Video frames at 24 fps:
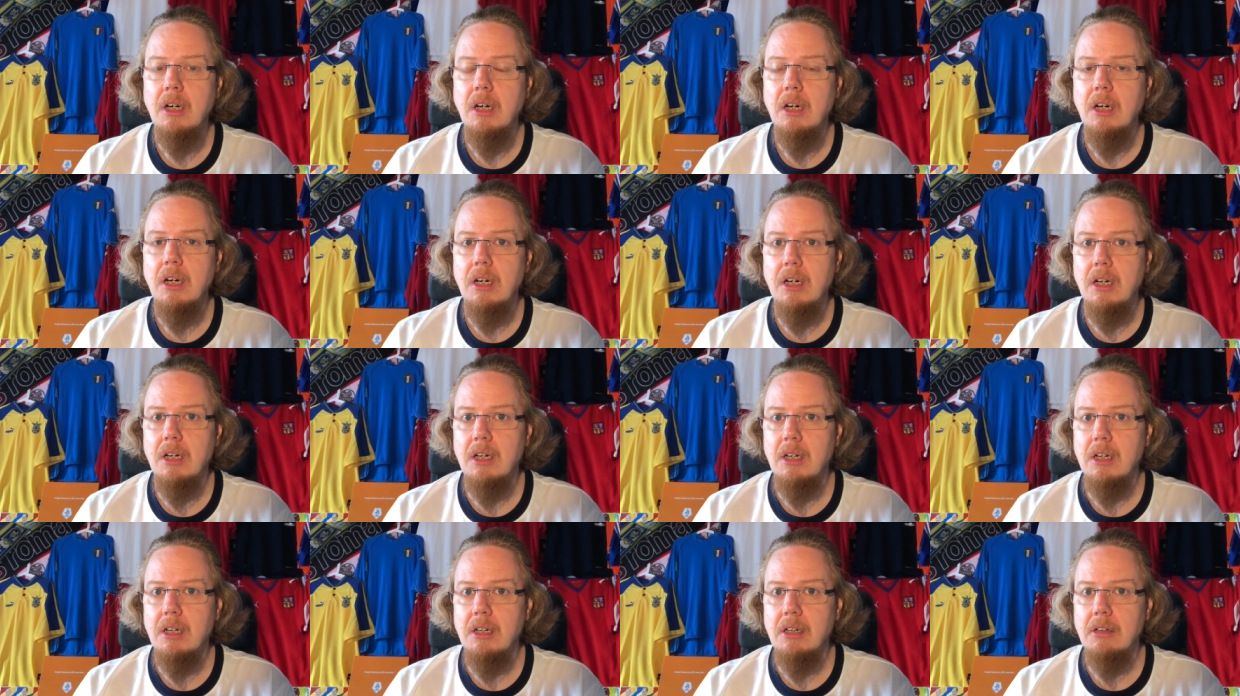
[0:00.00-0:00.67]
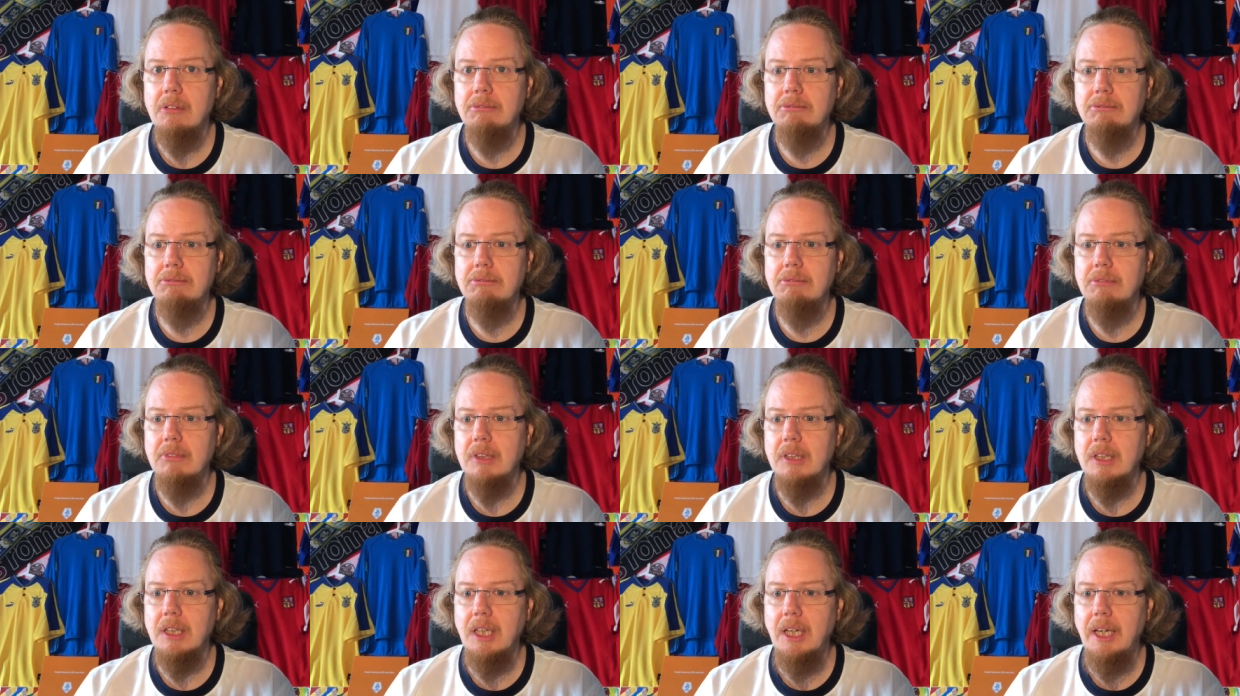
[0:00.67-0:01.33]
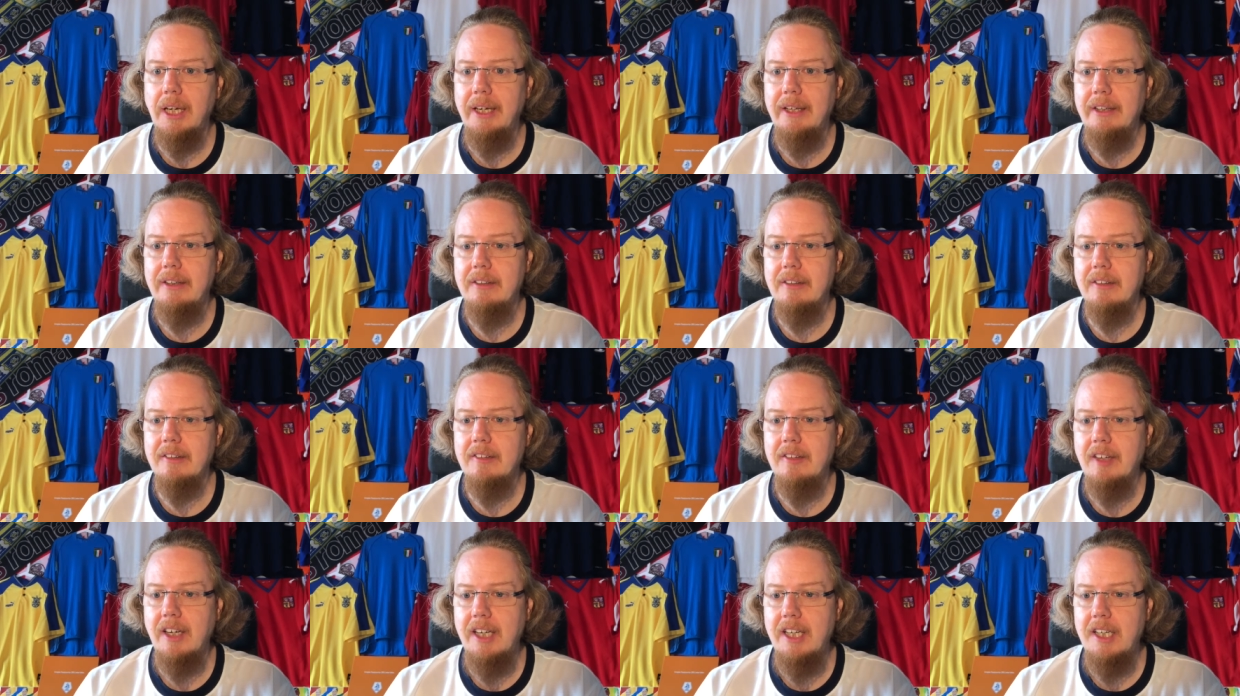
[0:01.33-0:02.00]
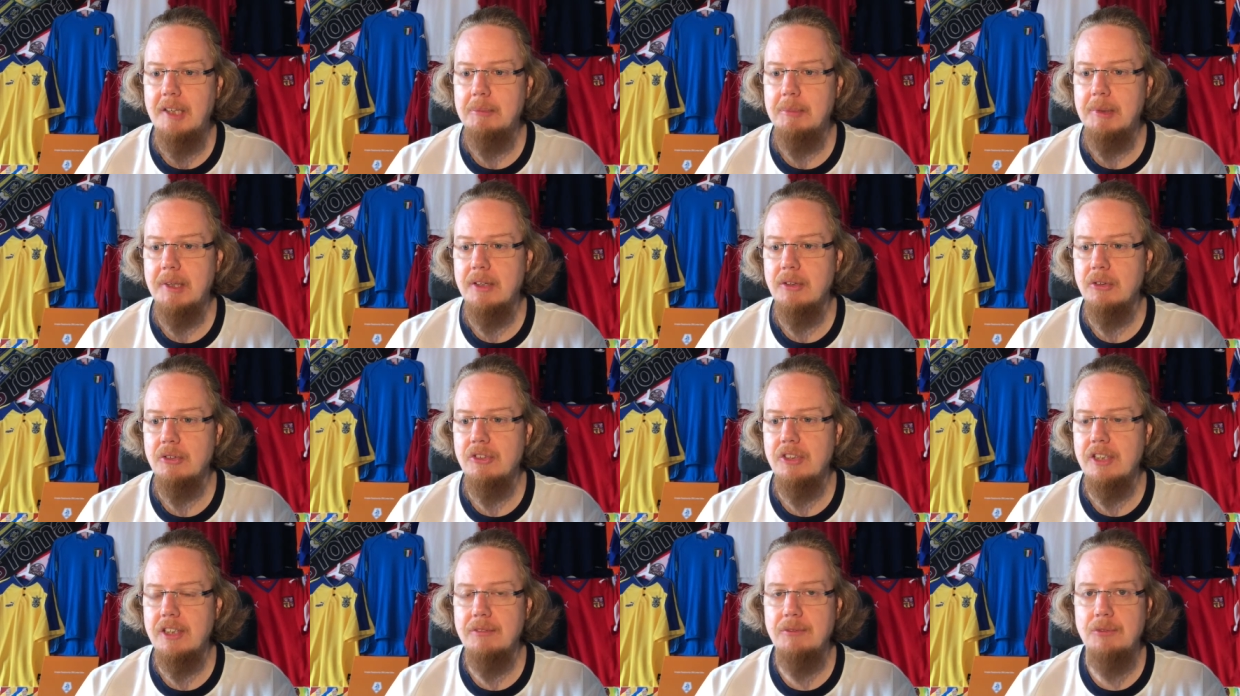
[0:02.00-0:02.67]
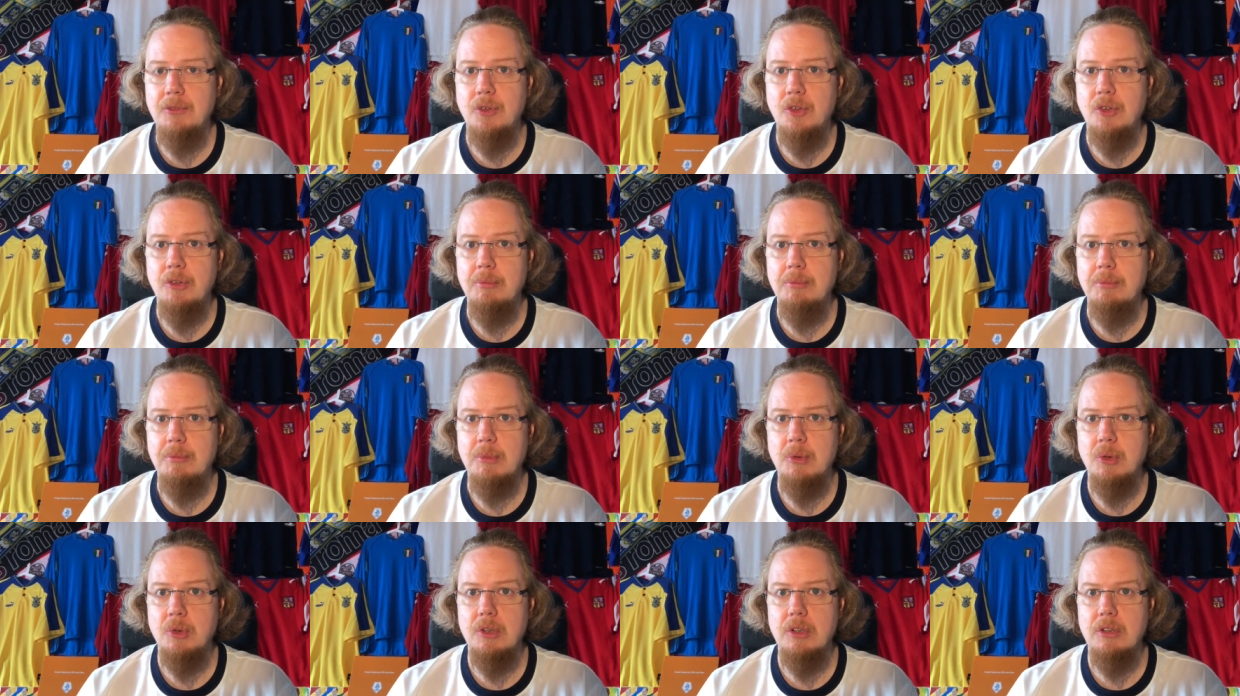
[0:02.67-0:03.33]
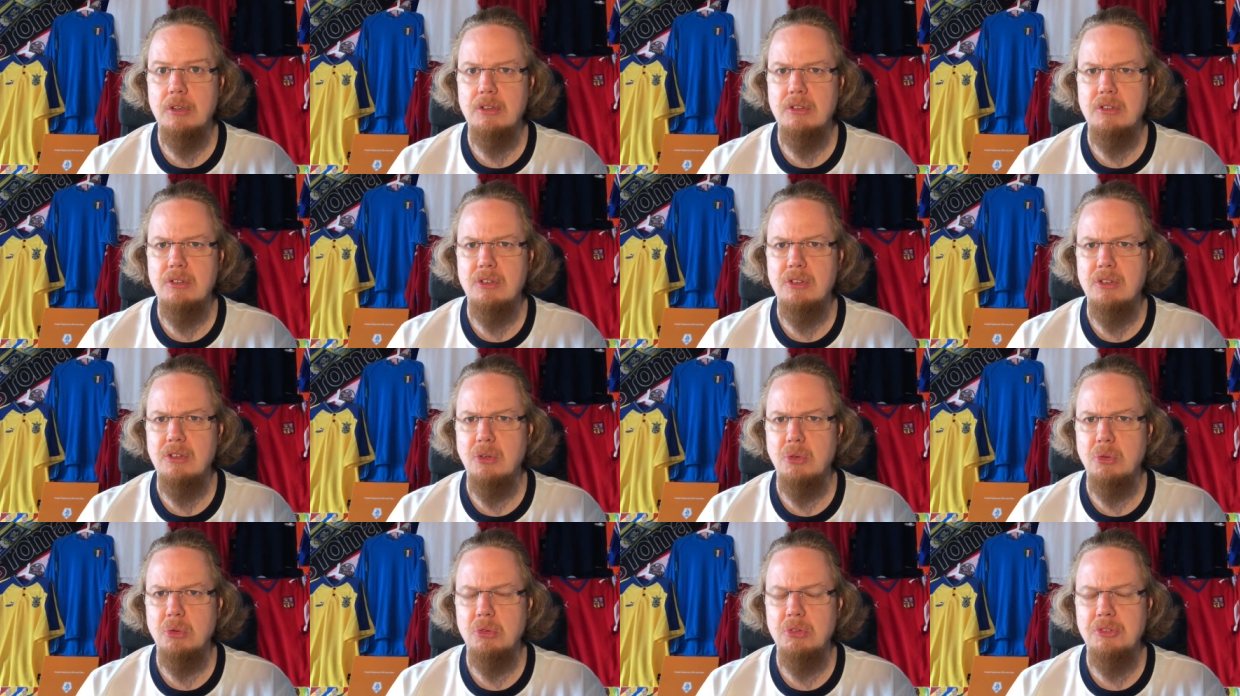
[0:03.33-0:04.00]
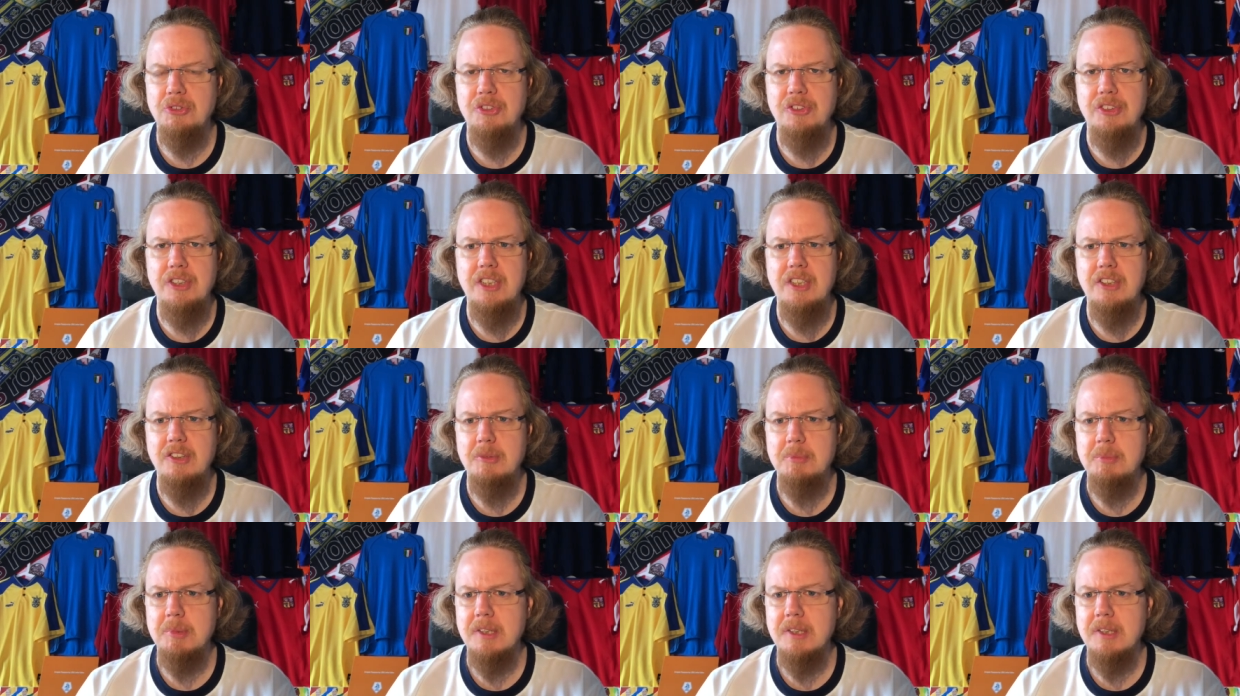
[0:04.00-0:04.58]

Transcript: um, entertaining because there were more goal scenes.